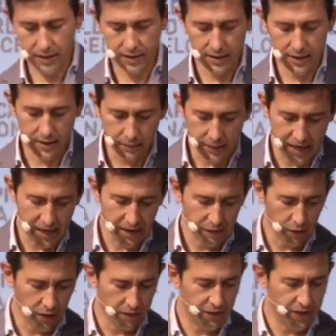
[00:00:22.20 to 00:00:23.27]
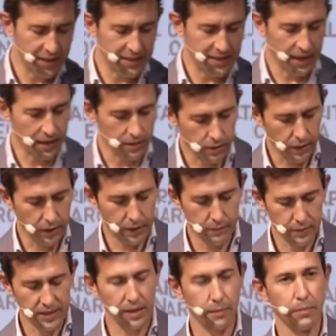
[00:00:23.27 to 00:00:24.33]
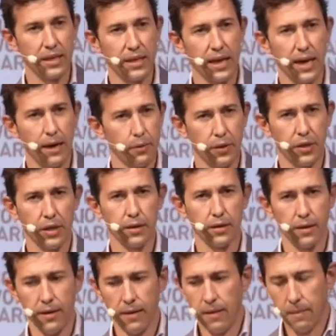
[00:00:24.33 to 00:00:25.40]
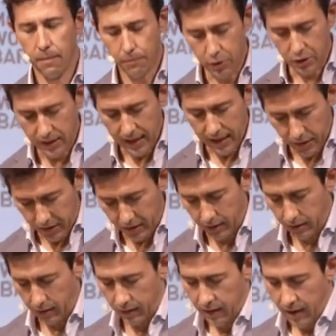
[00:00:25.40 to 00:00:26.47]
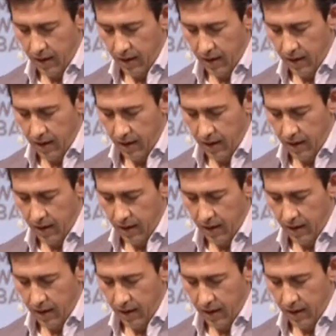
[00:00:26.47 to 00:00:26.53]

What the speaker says: the behavior of these algorithms can be everything but ethical.